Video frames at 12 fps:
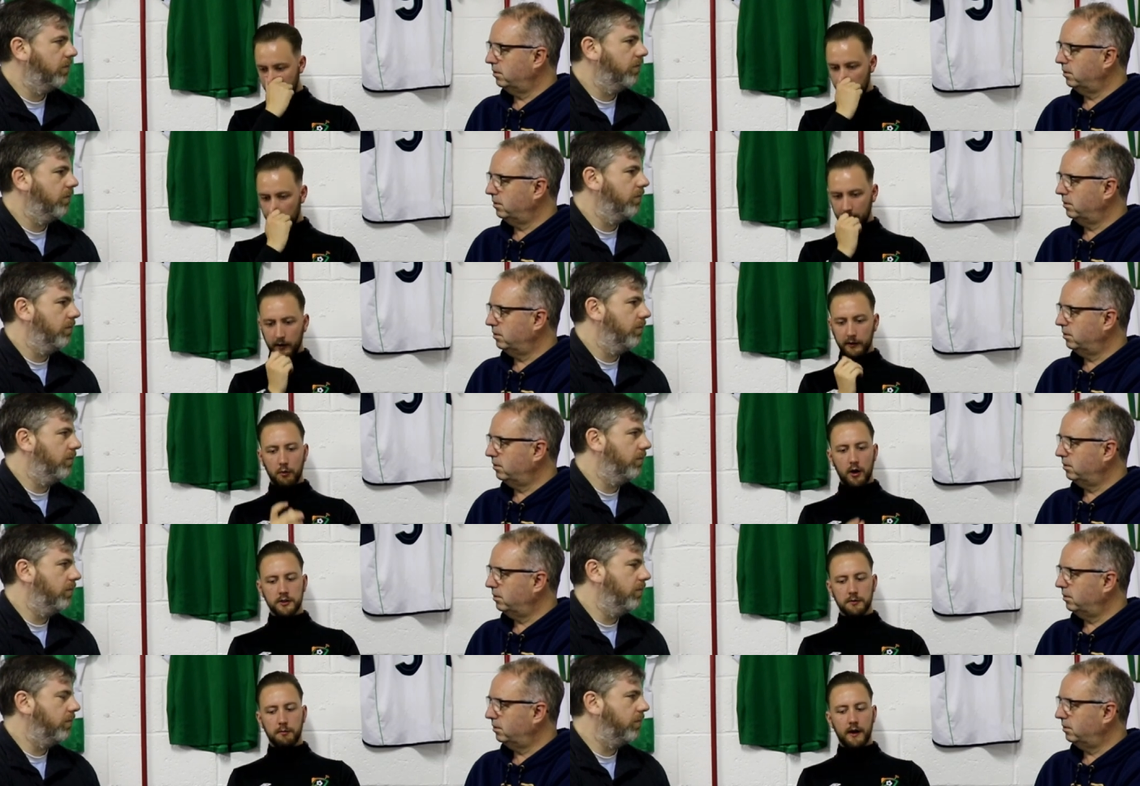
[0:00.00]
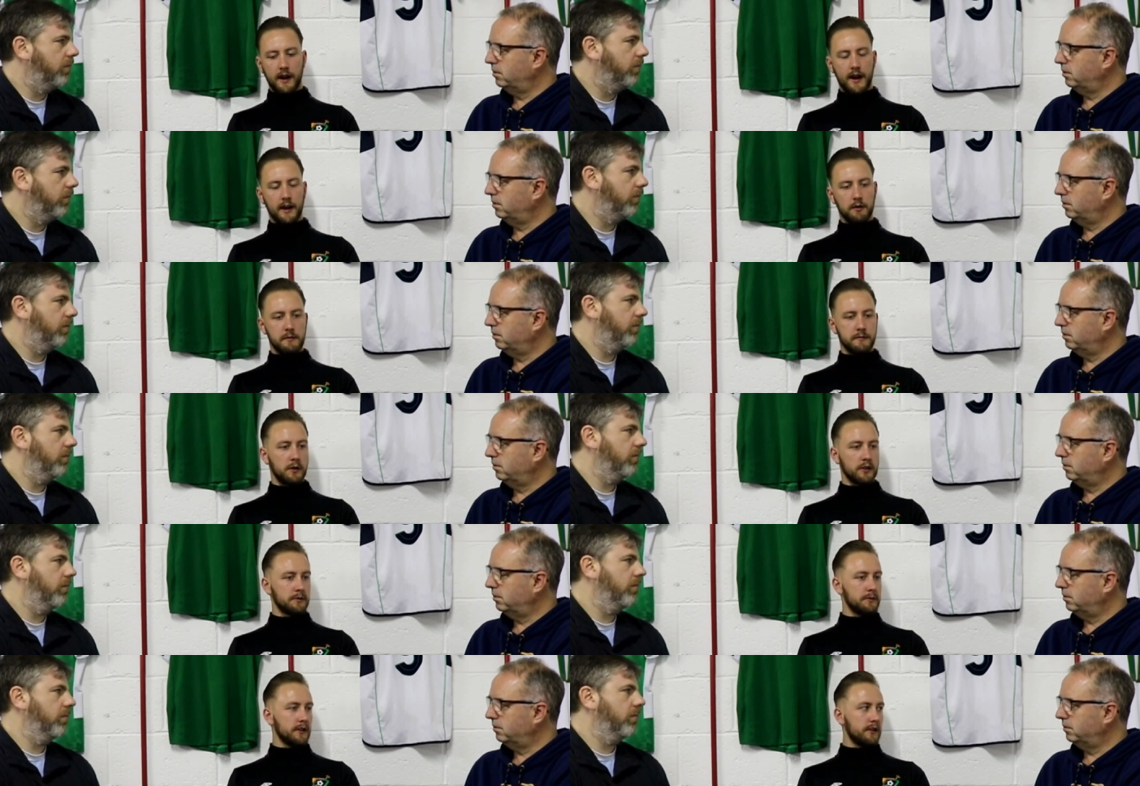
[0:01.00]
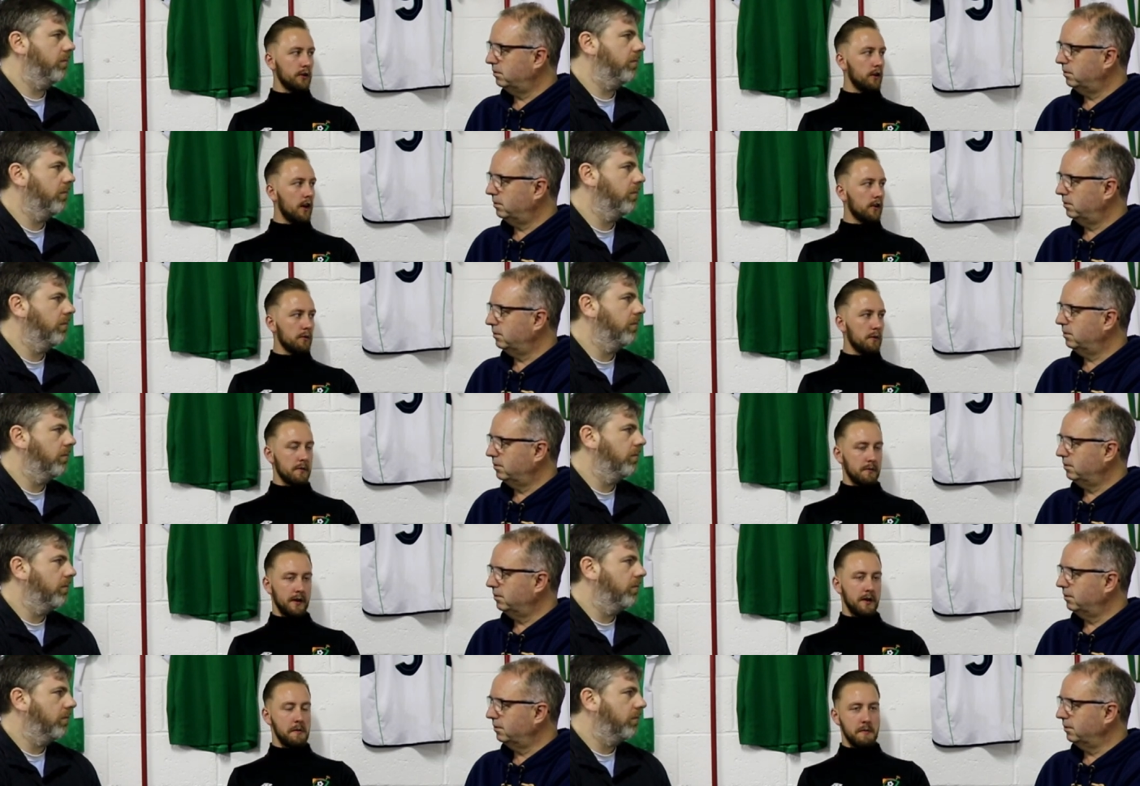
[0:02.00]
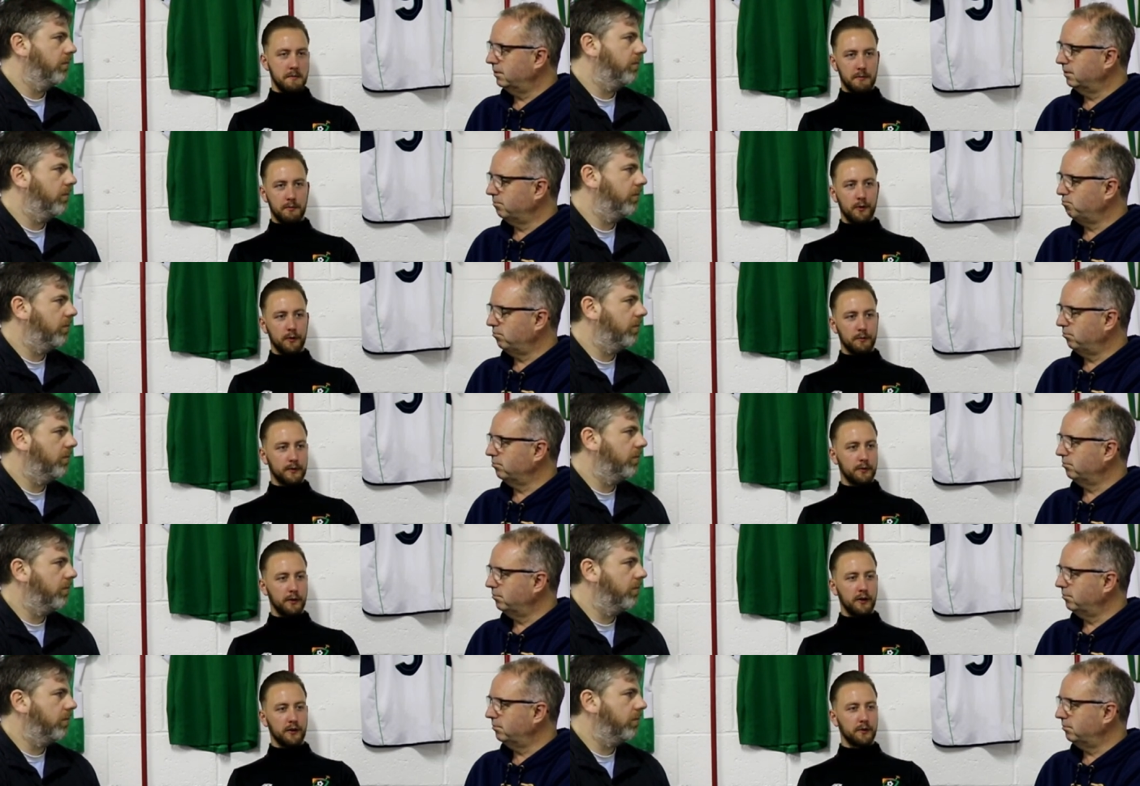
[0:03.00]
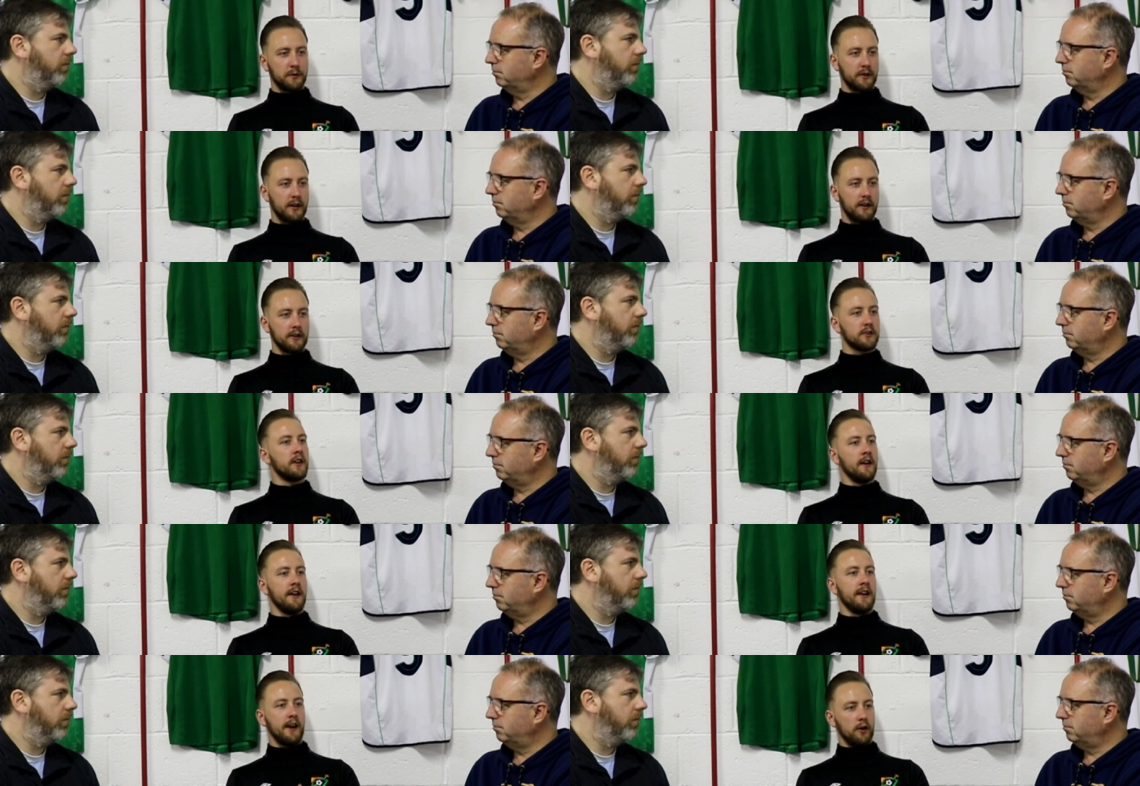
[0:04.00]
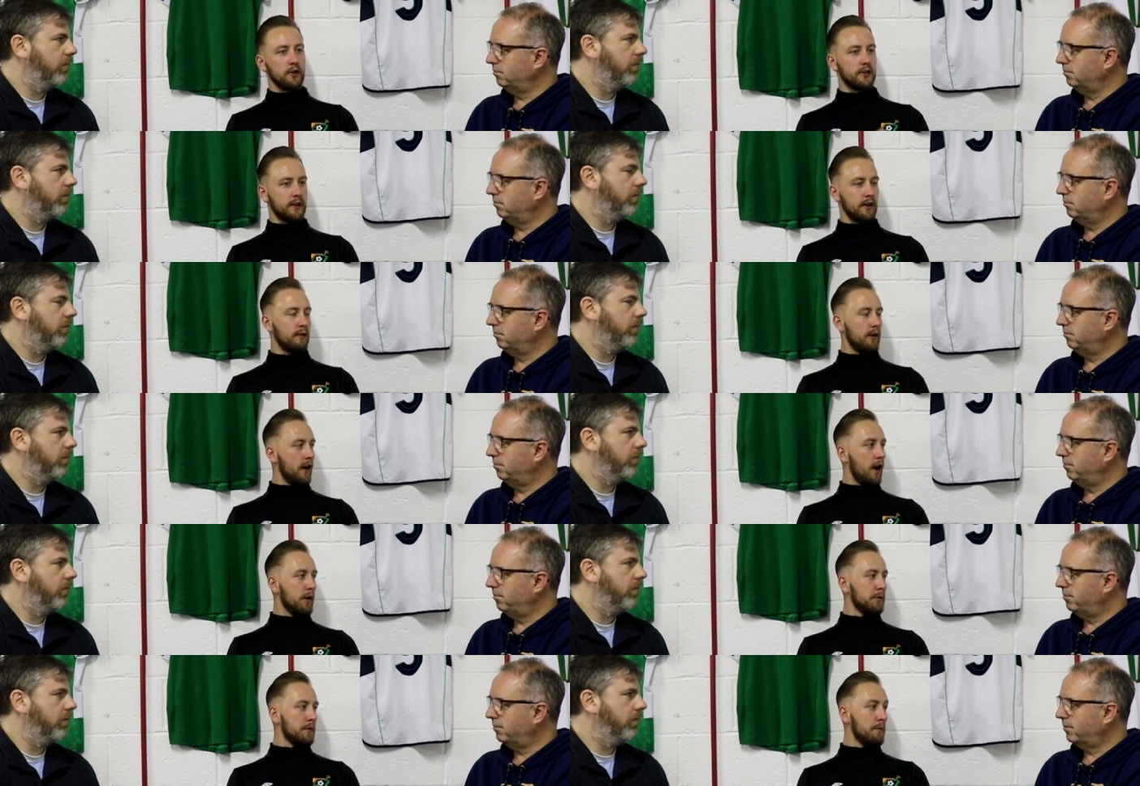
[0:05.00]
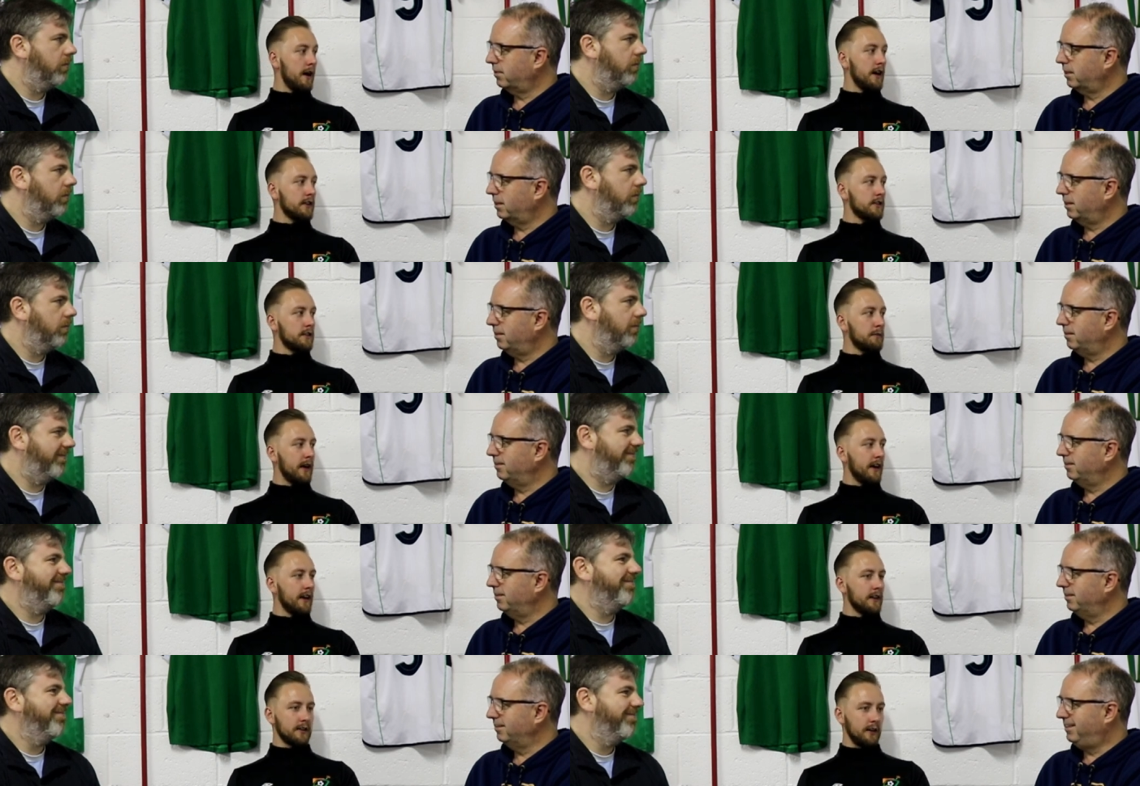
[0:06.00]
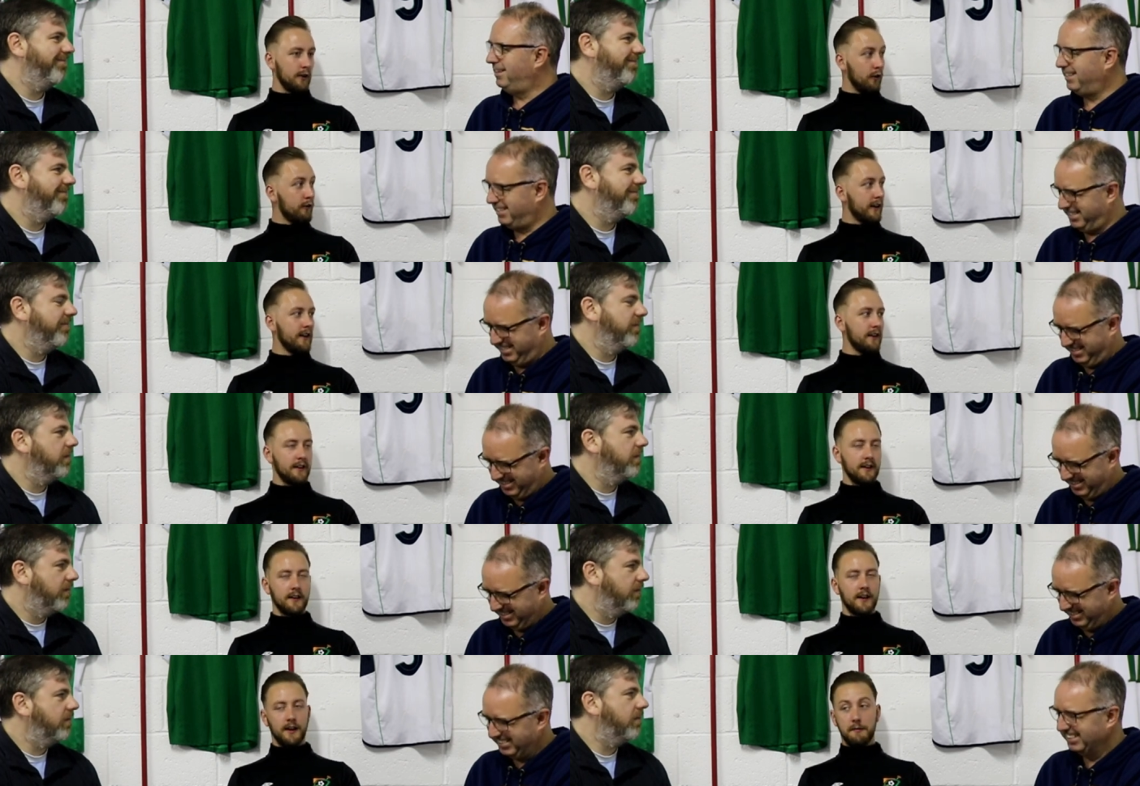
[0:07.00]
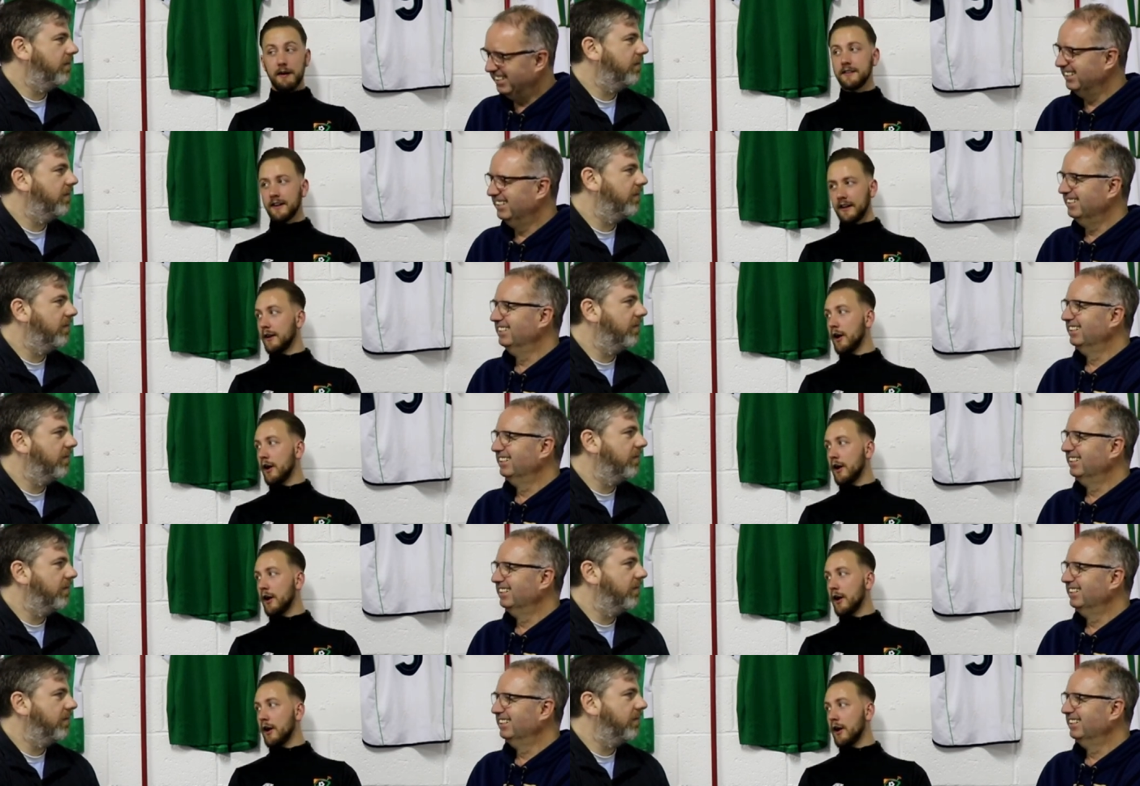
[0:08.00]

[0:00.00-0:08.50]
Speaker 1: like when you watch him play, and I remember watching him in the Toulon tournament, when I remember putting up a tweet or something saying, "There's he looks like a right horrible bastard to play against." I love it, and I meant that in a